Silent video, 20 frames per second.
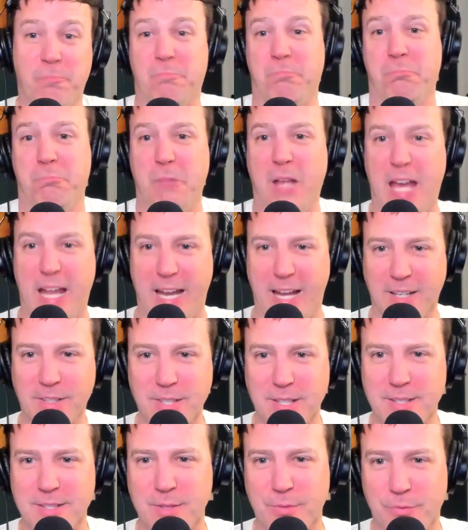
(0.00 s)
had
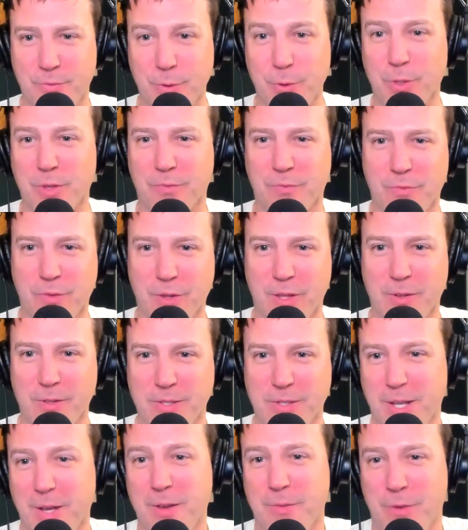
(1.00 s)
access to food for
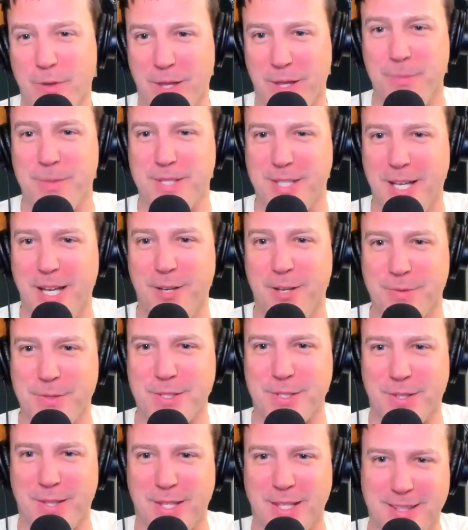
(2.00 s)
themselves
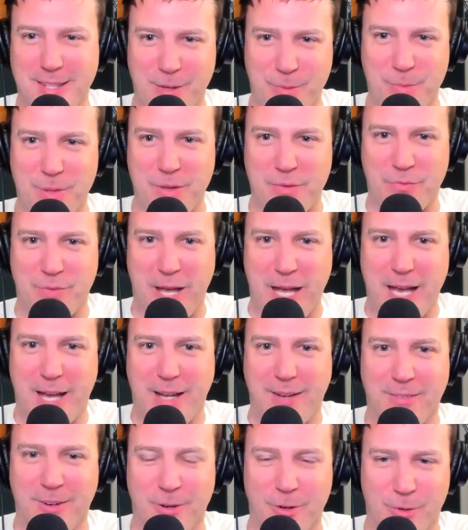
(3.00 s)
so that they'd be
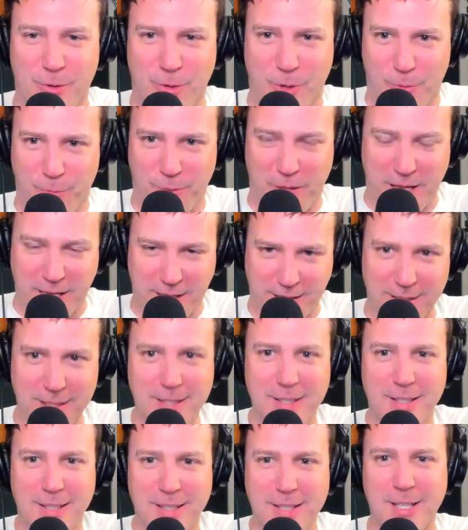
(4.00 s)
fat or like,
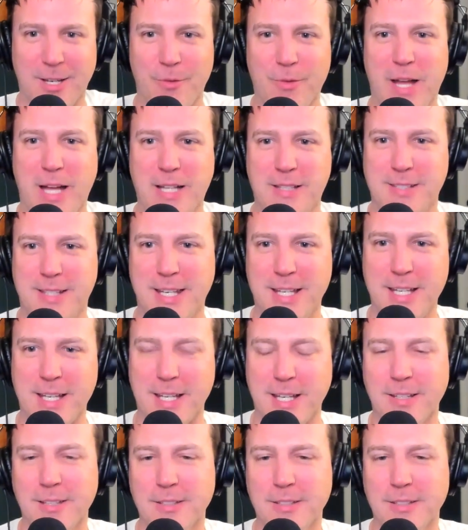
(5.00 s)
not skinny.